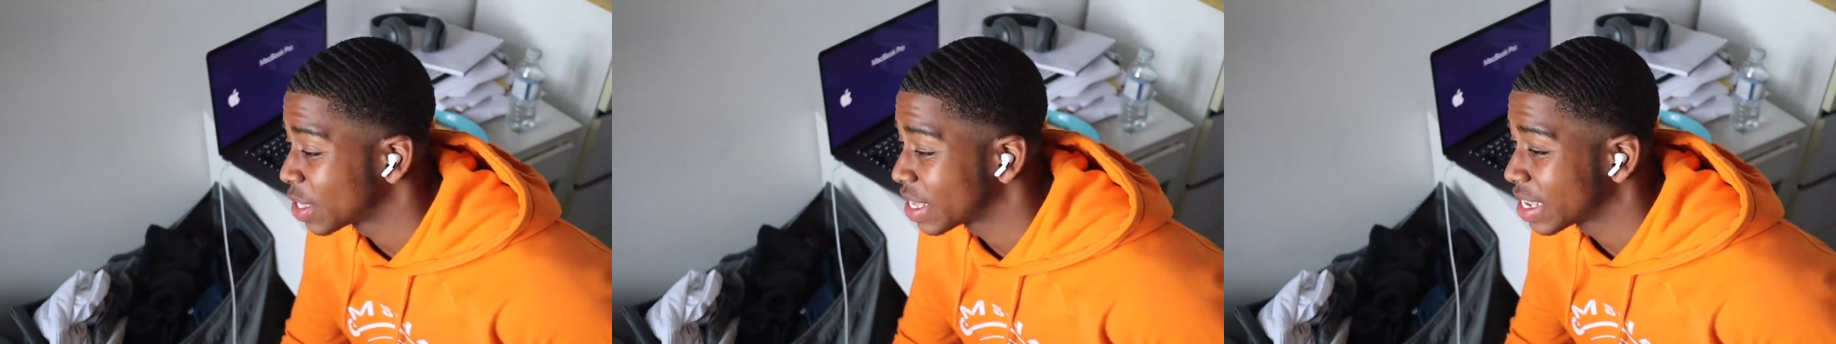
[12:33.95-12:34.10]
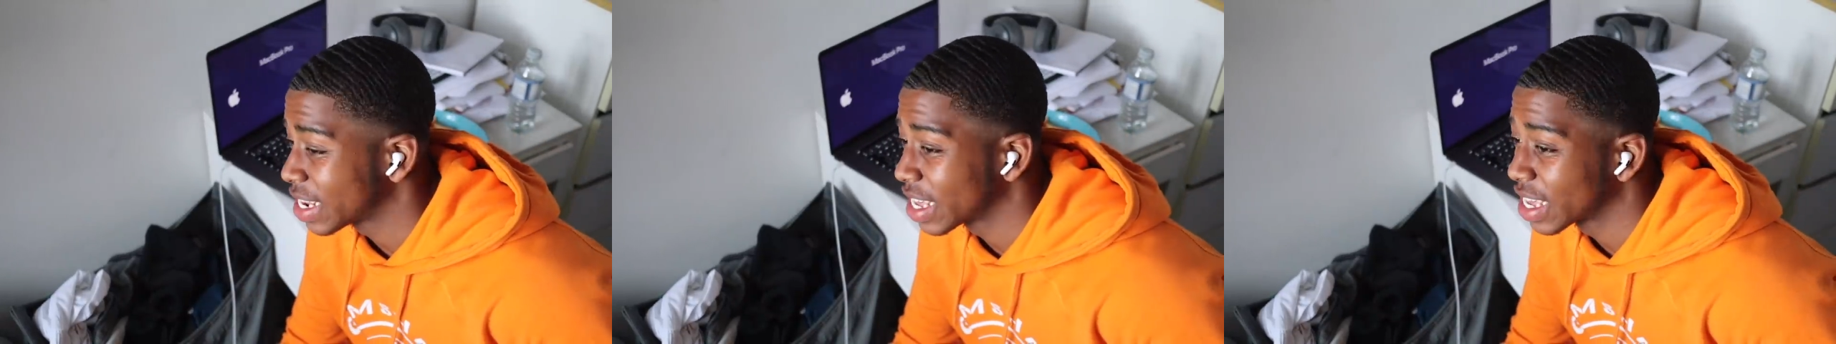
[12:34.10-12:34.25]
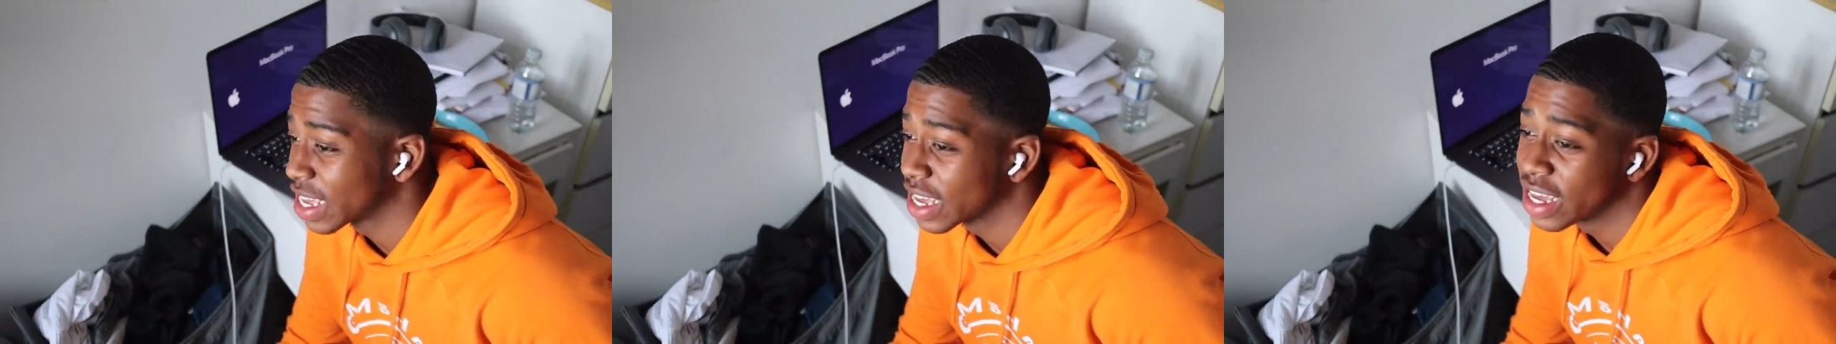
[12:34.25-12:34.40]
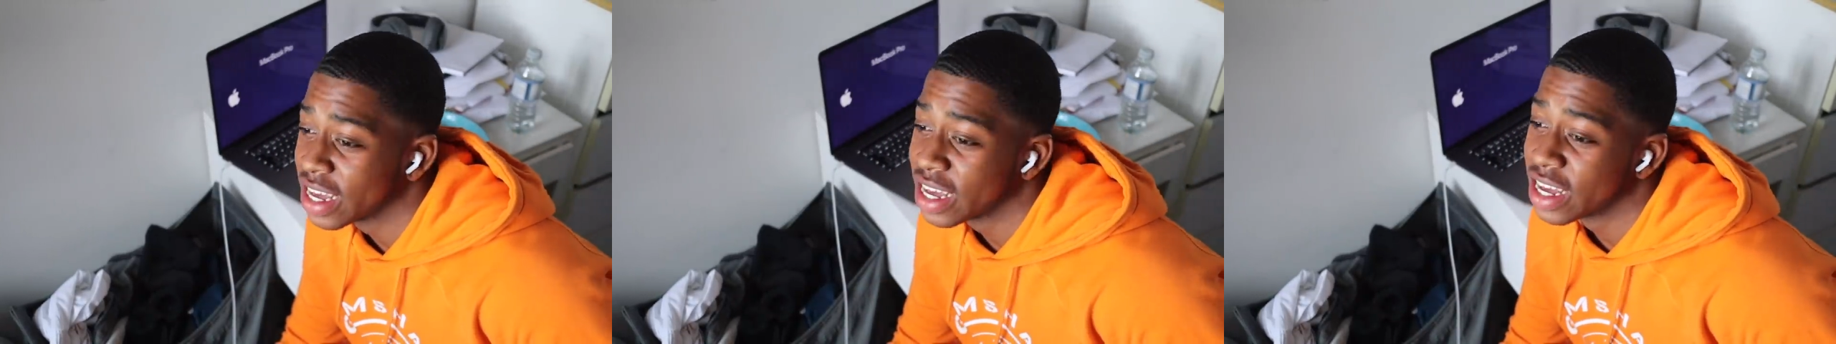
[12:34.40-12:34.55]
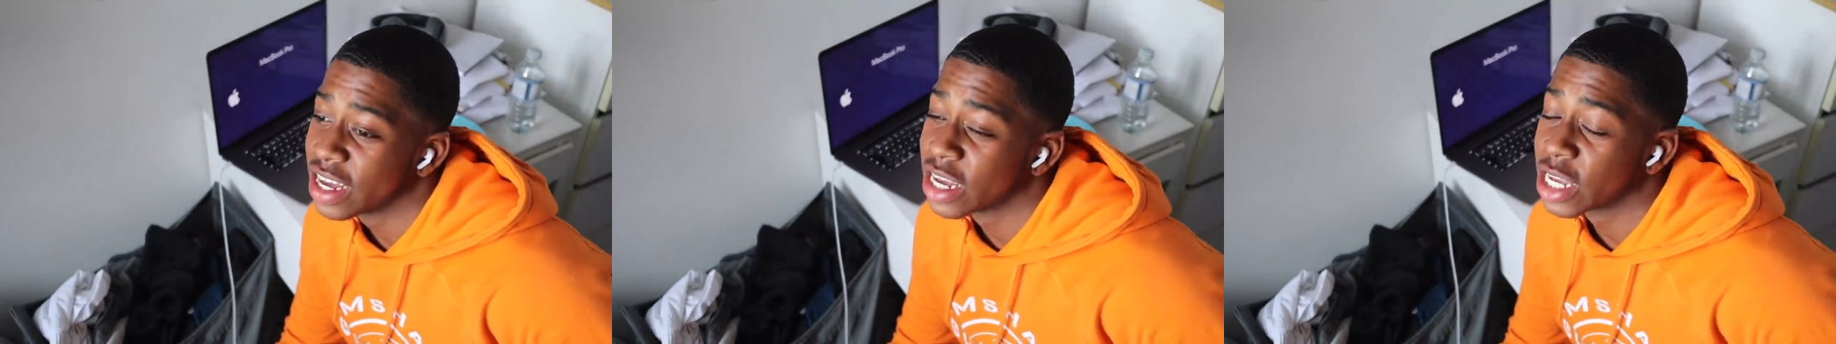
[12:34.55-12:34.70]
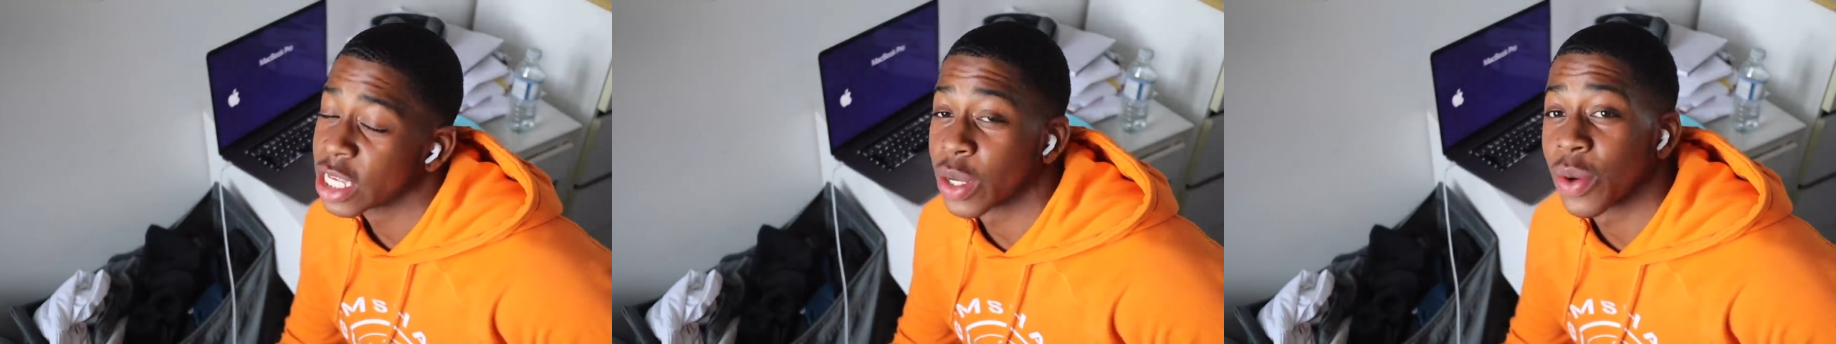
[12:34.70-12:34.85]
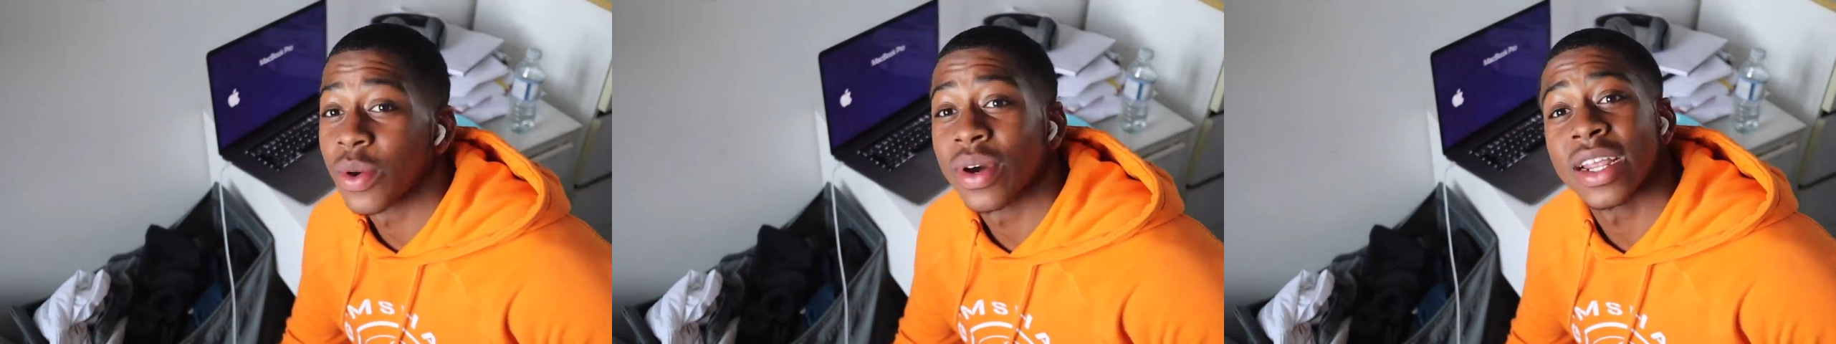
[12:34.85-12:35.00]
today,
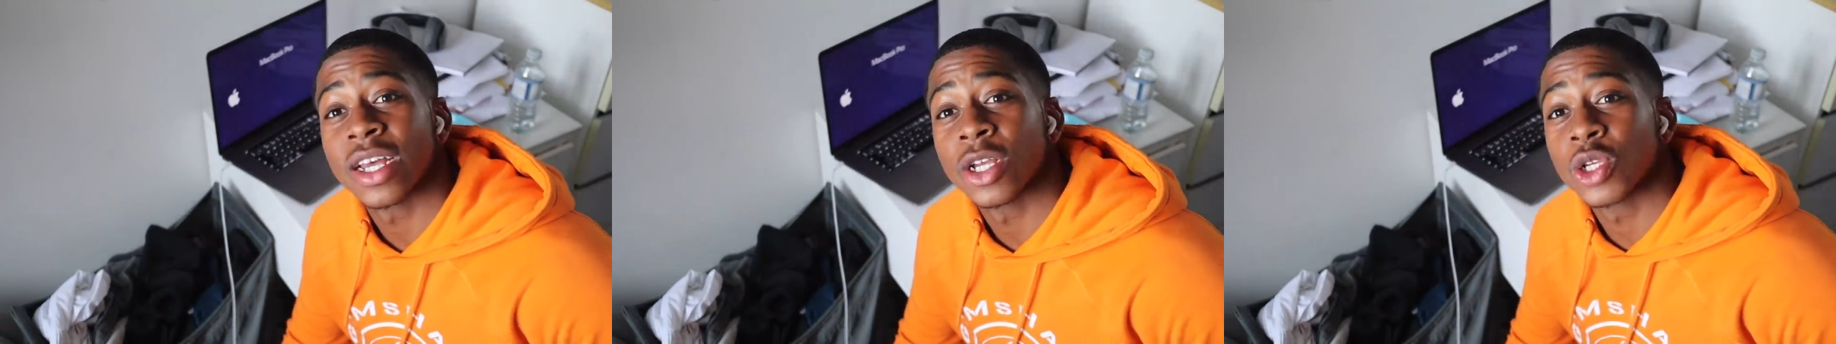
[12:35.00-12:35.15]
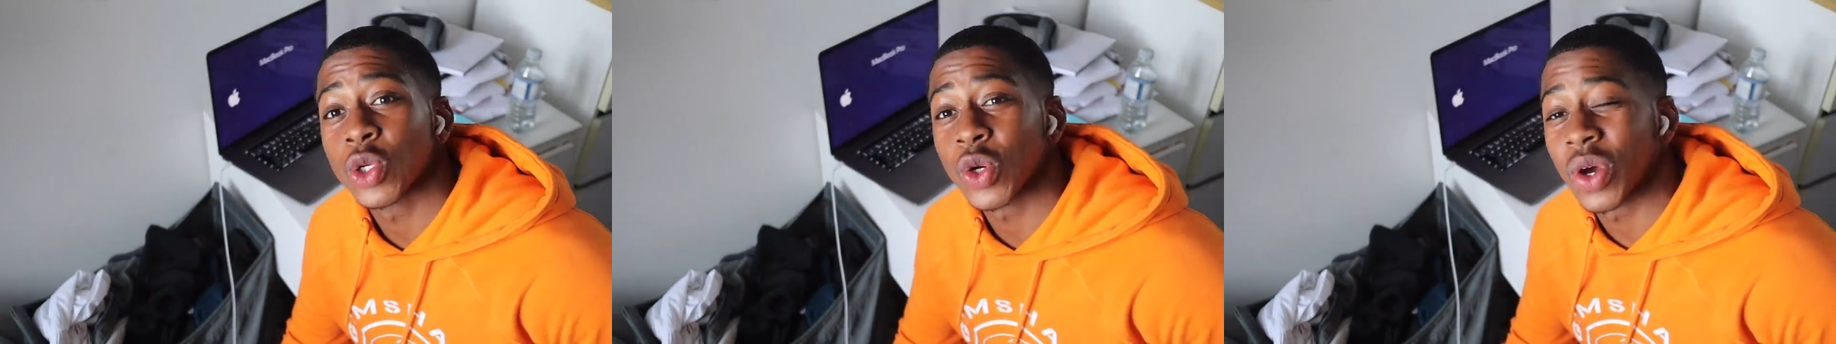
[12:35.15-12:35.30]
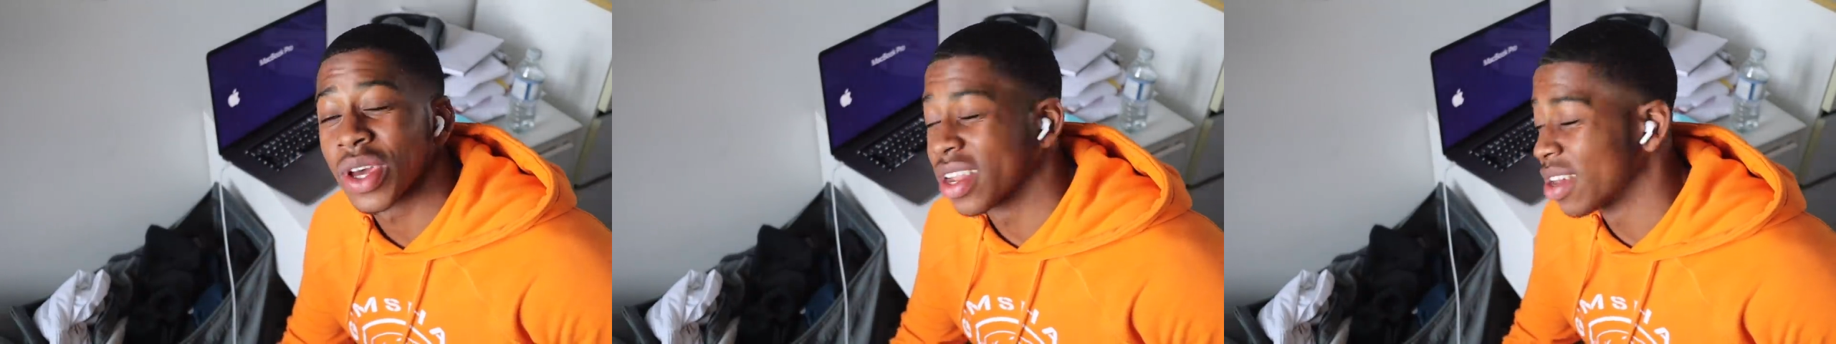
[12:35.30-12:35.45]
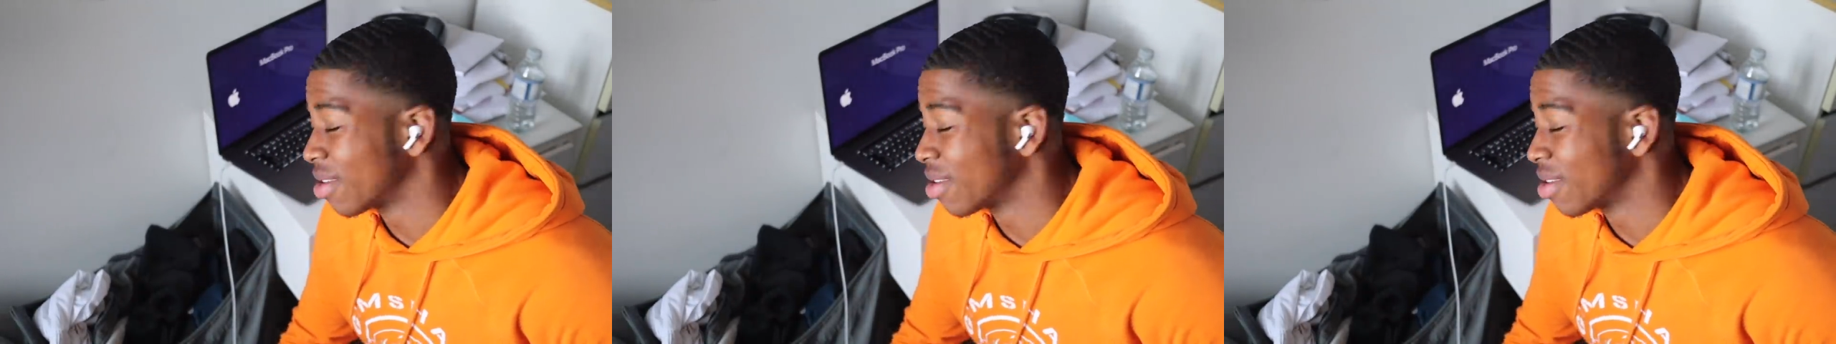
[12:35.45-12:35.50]
so I'm gonna enjoy